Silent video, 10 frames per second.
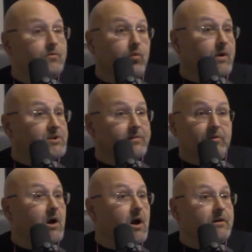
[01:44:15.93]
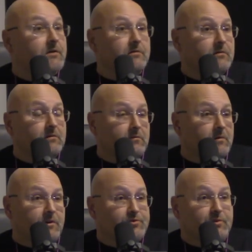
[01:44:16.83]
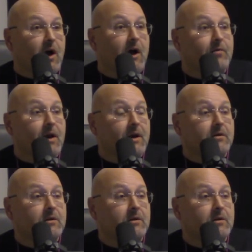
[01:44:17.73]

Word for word: whichever god is your god right